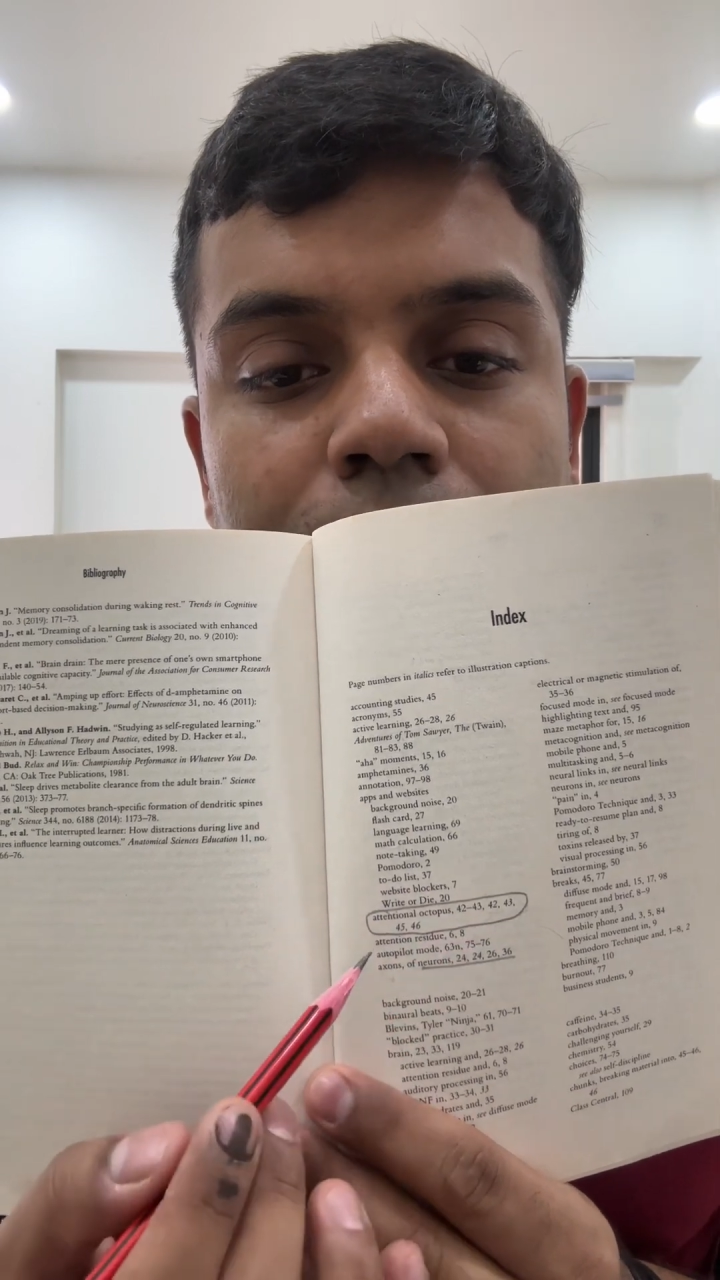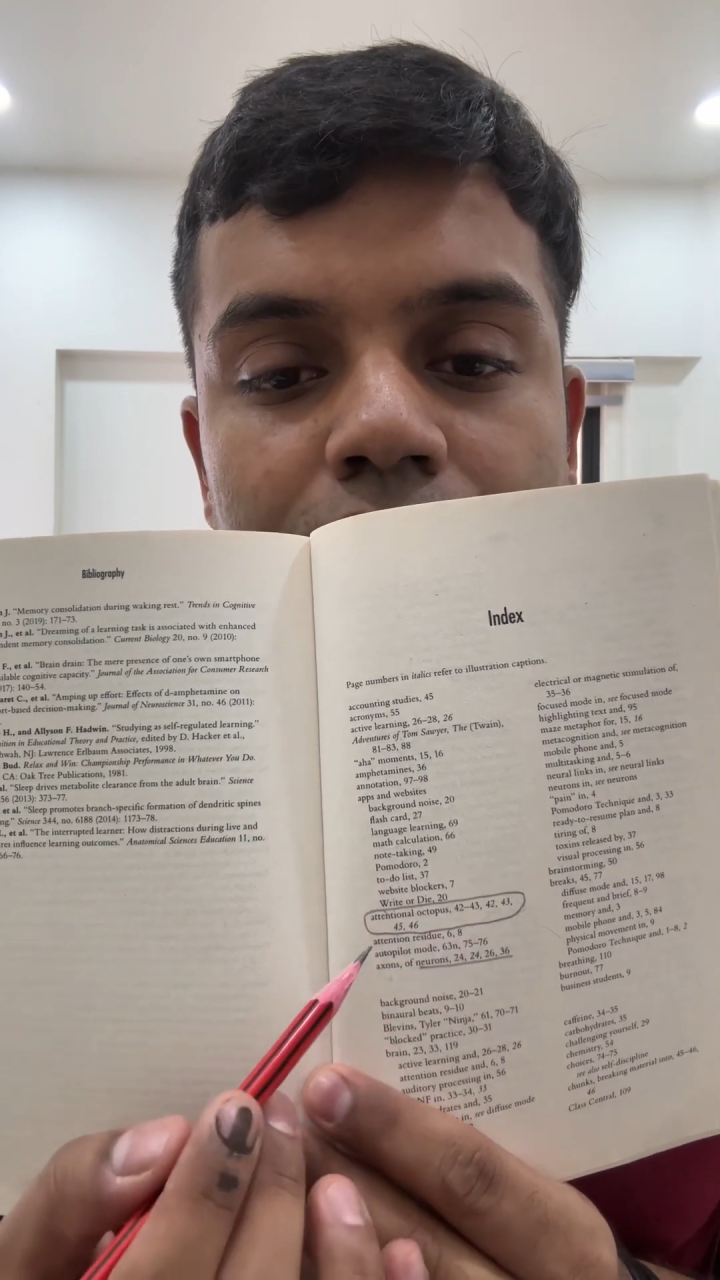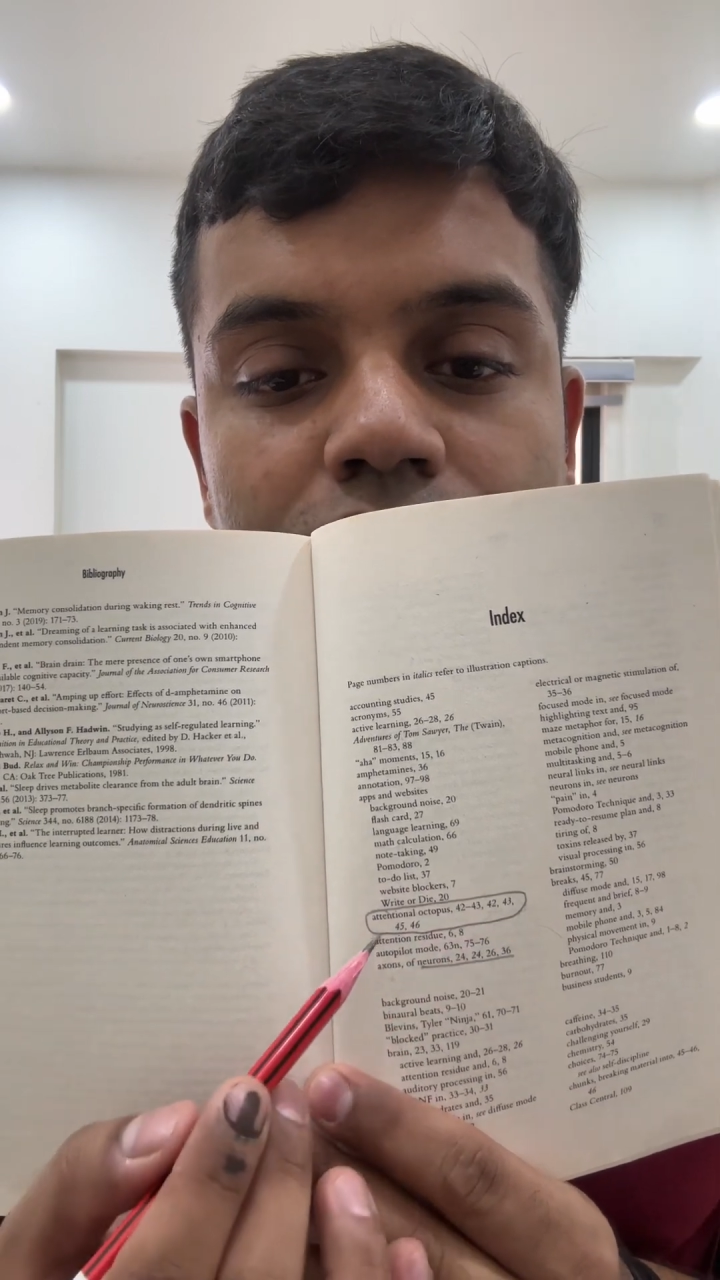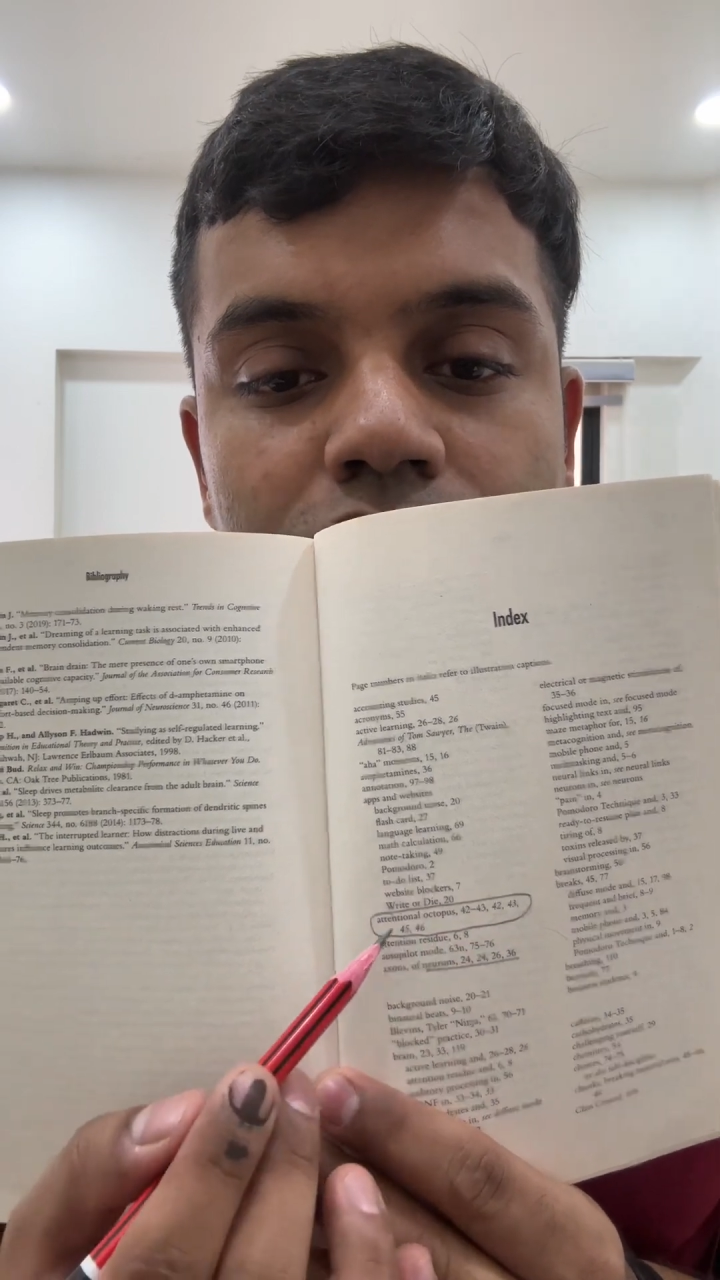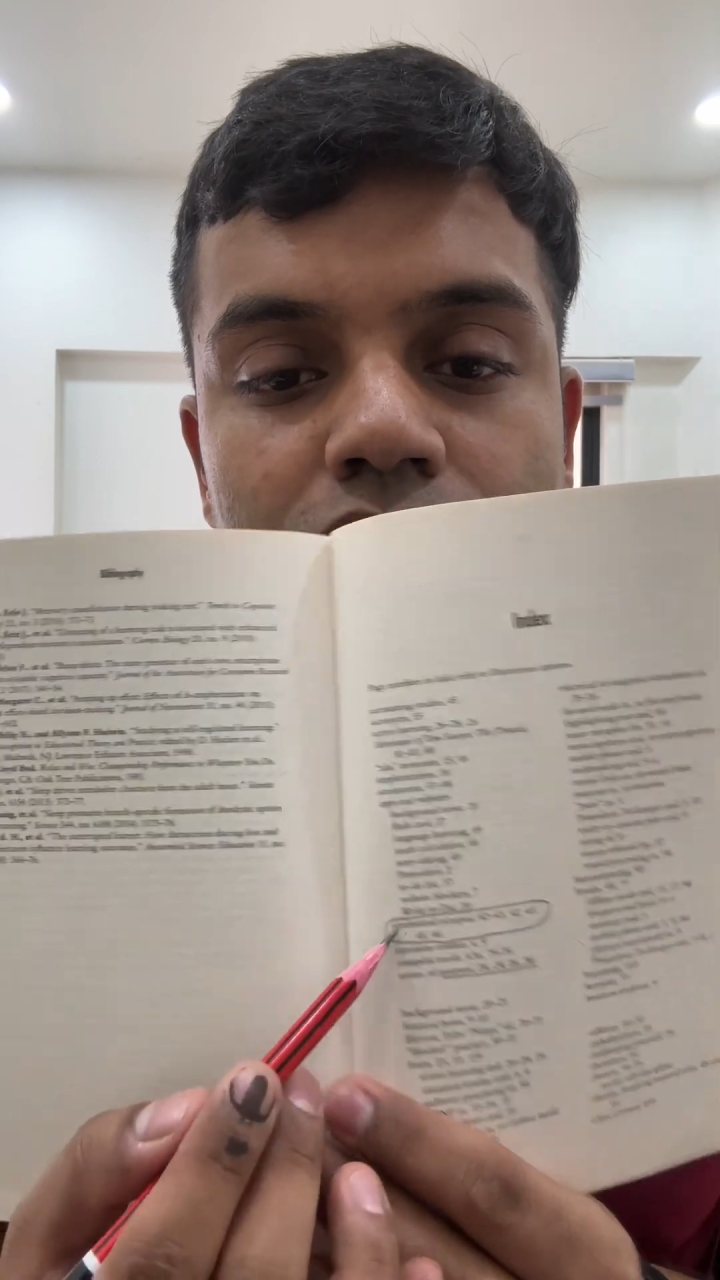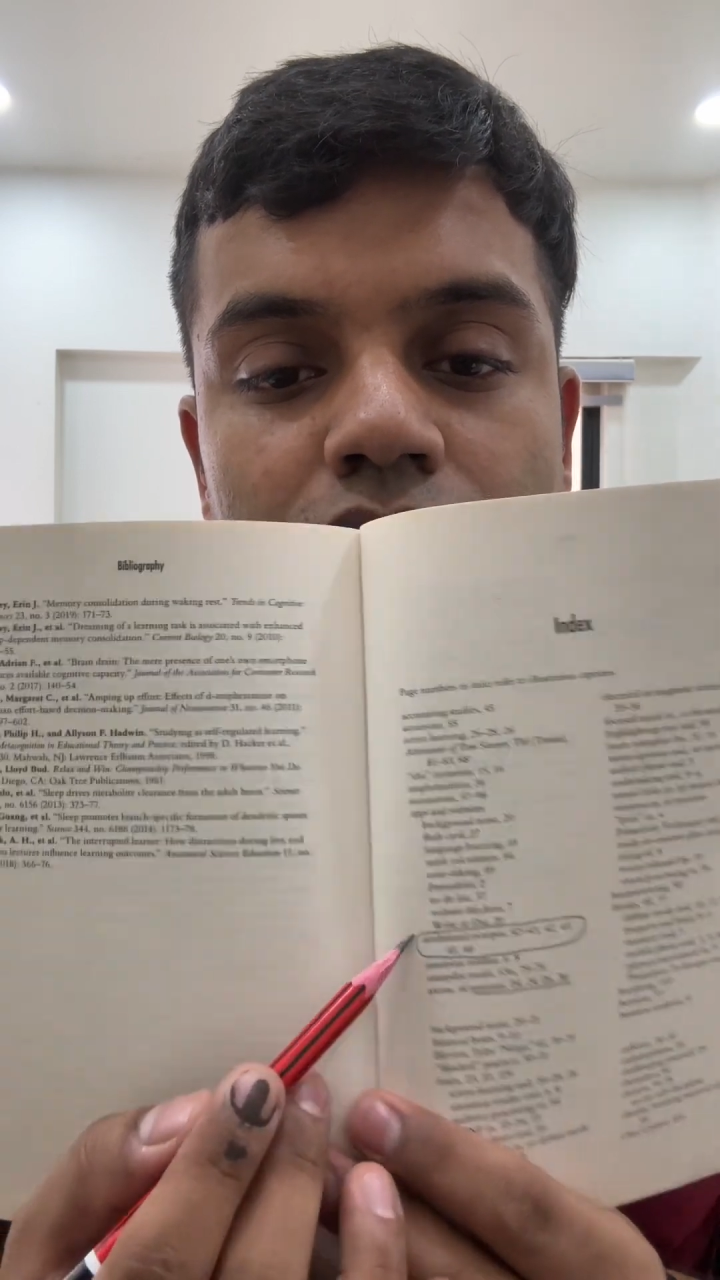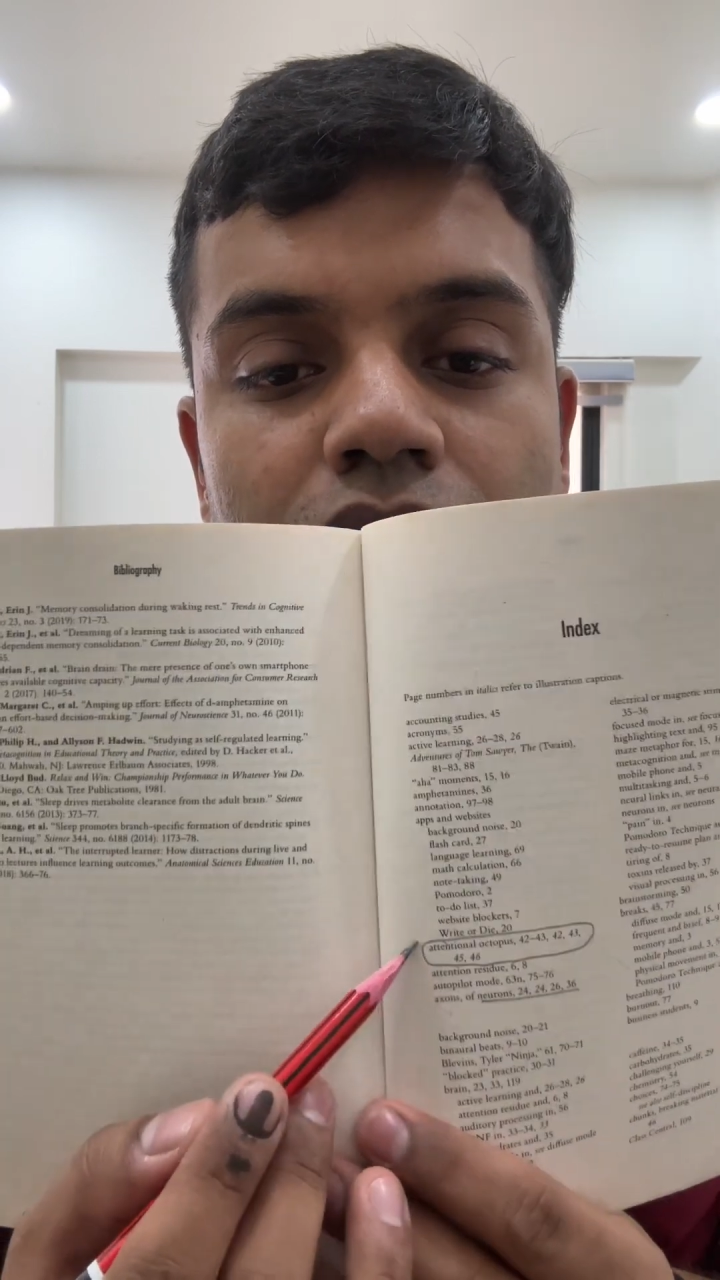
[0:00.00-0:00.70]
pages.